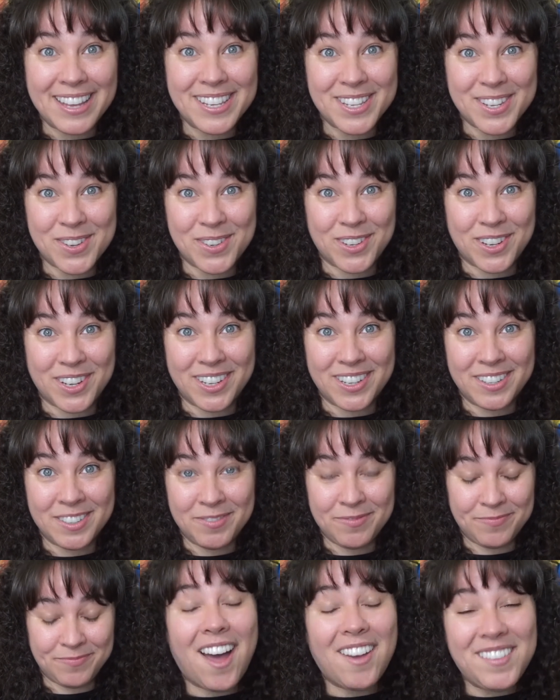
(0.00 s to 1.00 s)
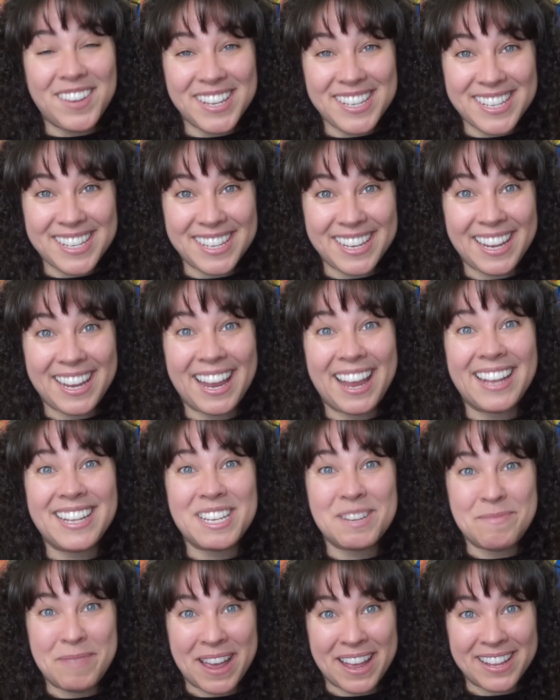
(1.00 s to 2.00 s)
high school. Obviously,
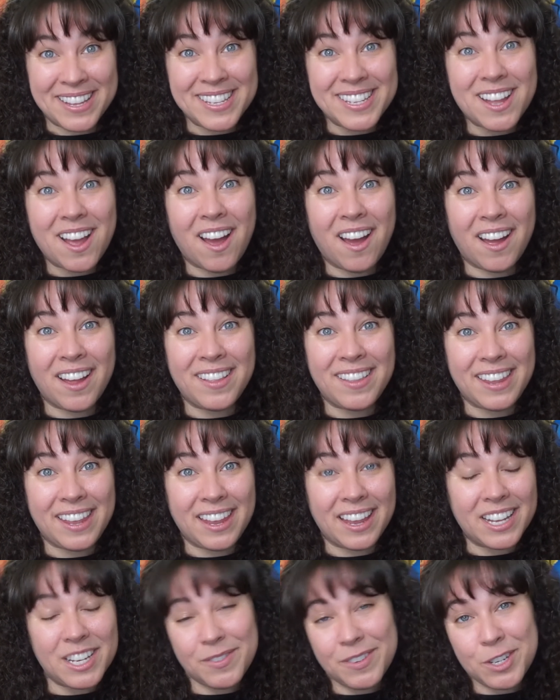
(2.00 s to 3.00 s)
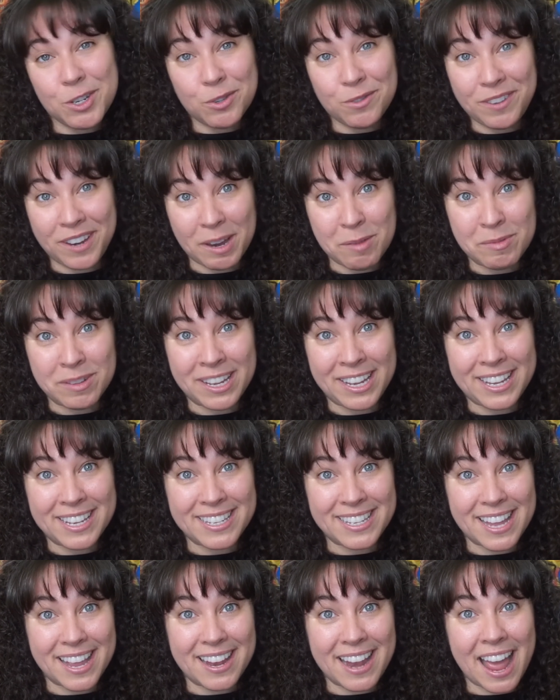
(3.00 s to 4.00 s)
it depends on the individual
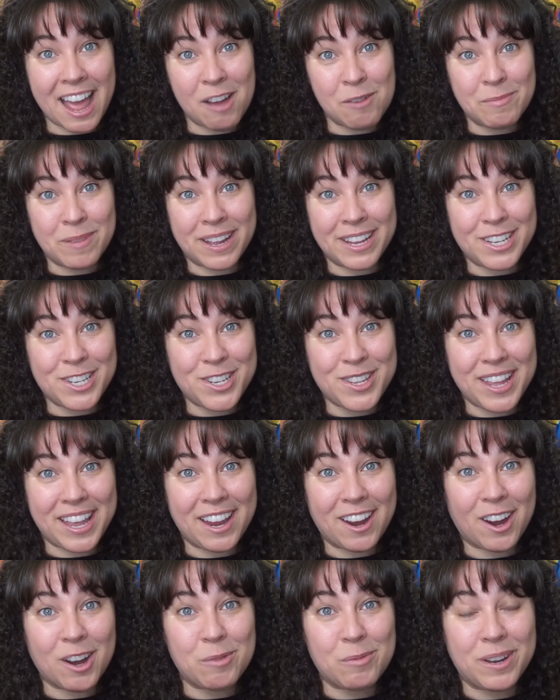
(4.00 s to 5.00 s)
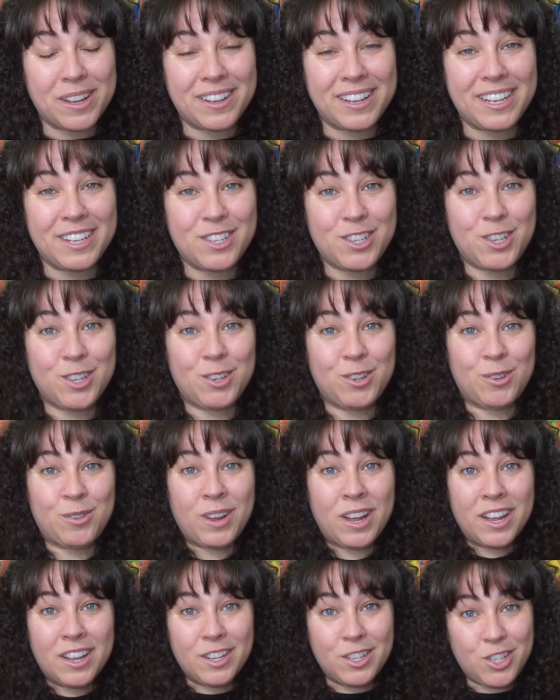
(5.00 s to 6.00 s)
families and how much they are willing
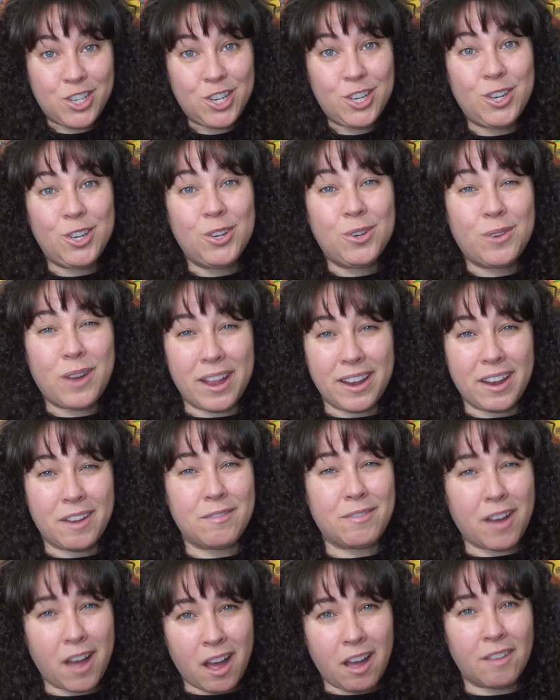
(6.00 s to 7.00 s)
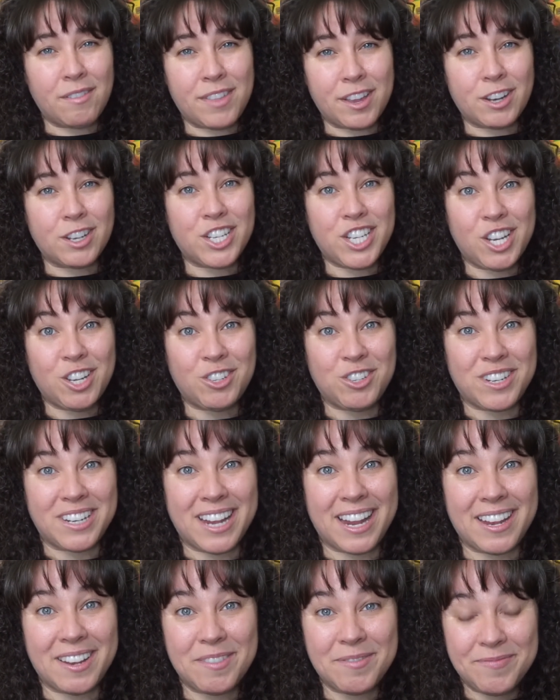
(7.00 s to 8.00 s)
to do and involve their
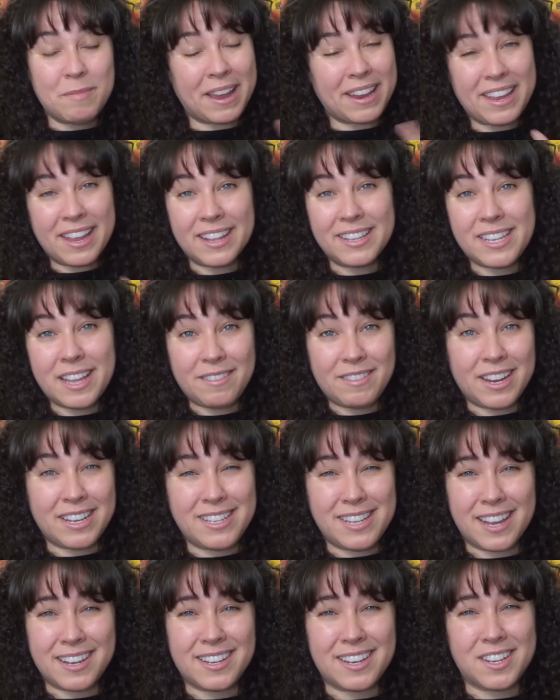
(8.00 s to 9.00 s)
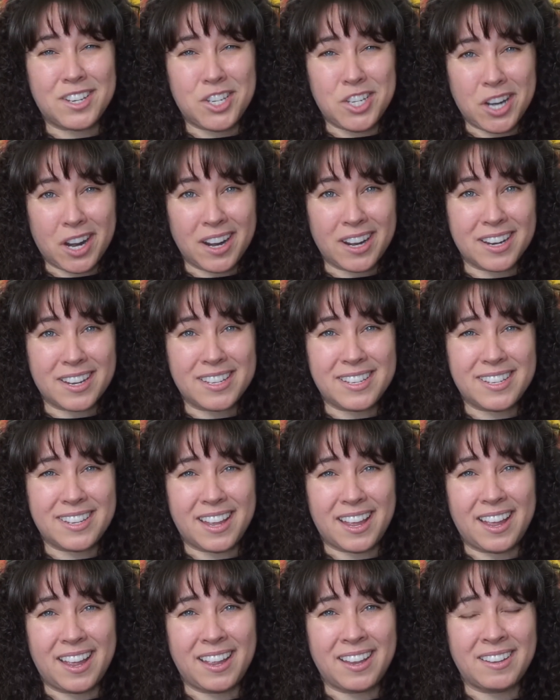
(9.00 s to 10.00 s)
children in. My kids have dissected sharks
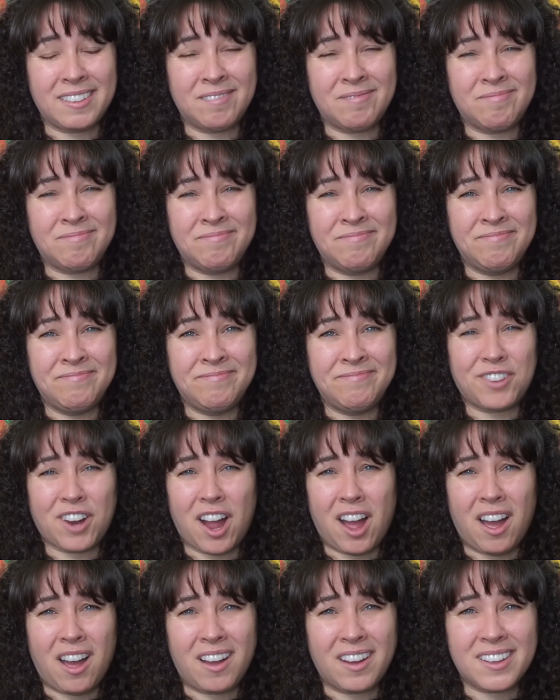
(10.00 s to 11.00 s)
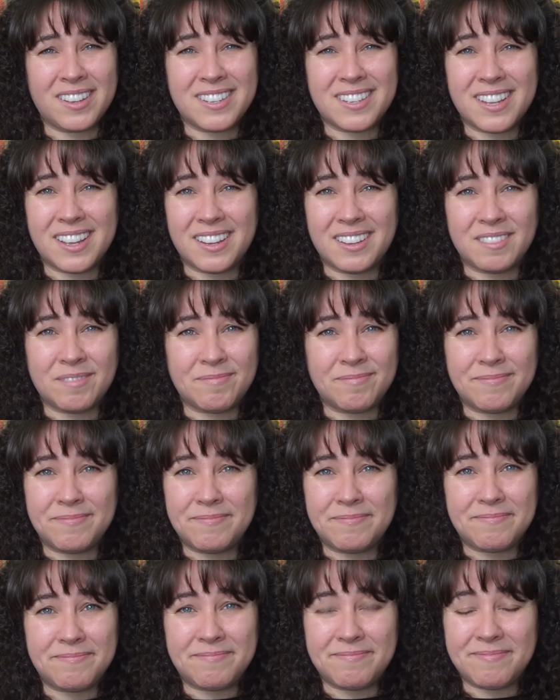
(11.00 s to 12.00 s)
and frogs
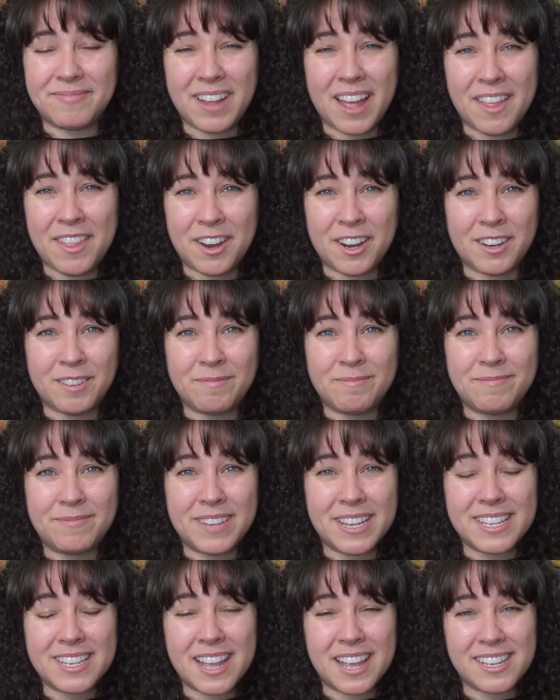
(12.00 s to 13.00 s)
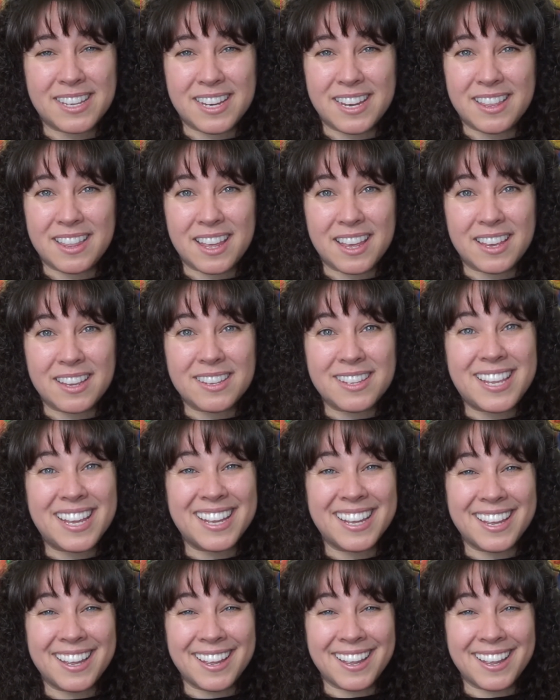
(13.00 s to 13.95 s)
and other disgusting things